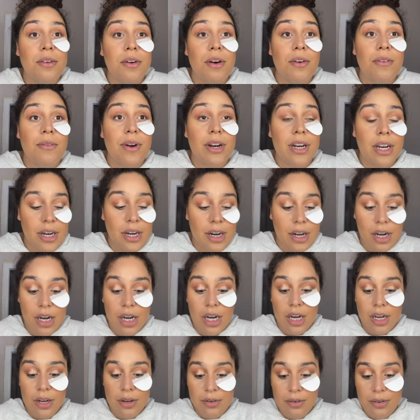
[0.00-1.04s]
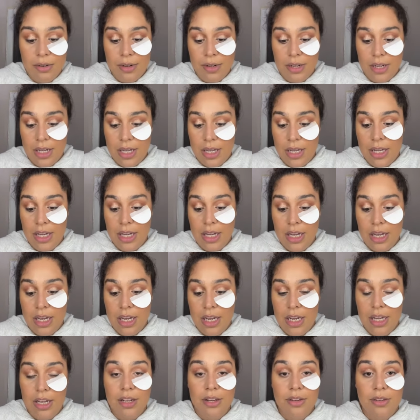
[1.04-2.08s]
you are ready to go
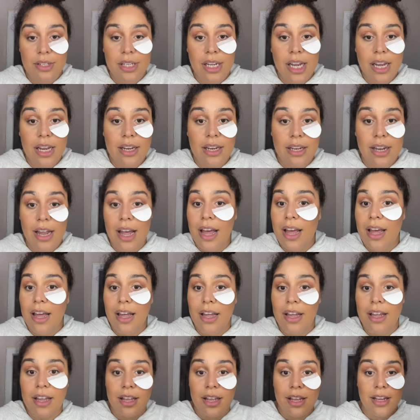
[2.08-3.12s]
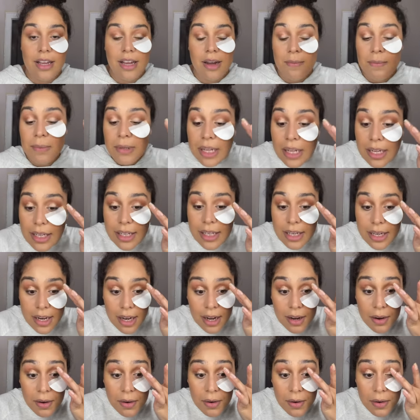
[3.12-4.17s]
take that, you blend it
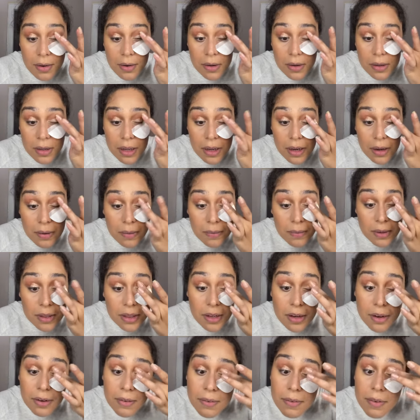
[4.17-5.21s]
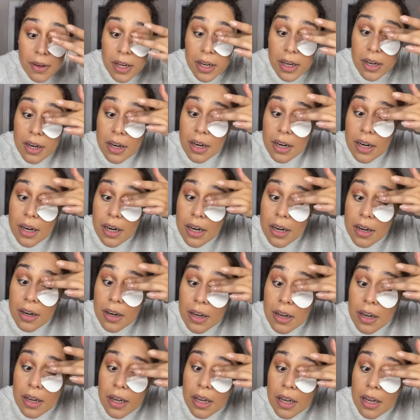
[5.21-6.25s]
out like with your finger
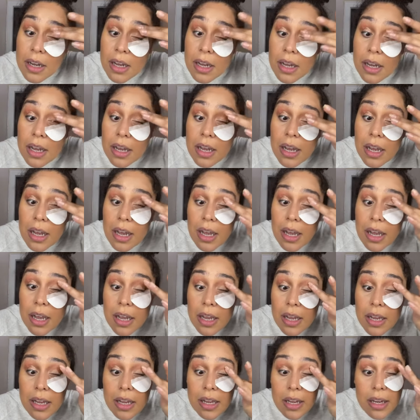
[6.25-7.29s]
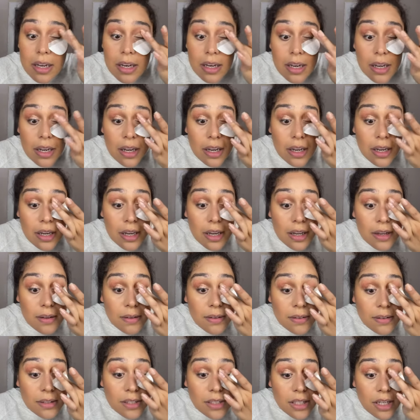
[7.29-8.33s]
and it
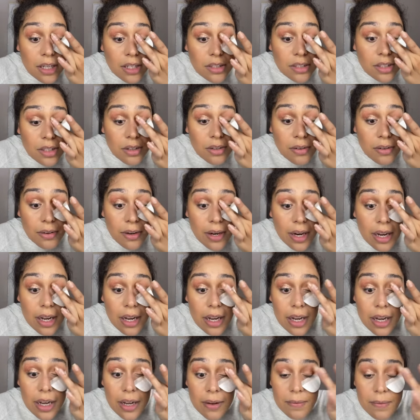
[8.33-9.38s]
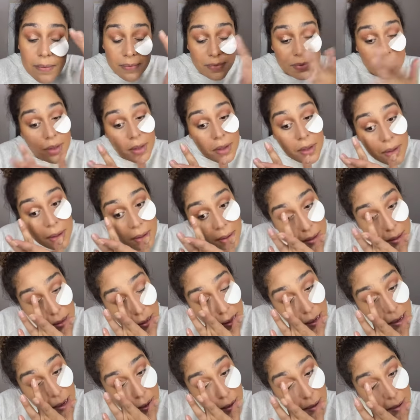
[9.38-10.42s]
gives such a great
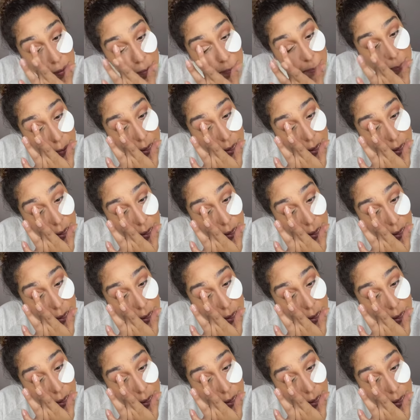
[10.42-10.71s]
uh,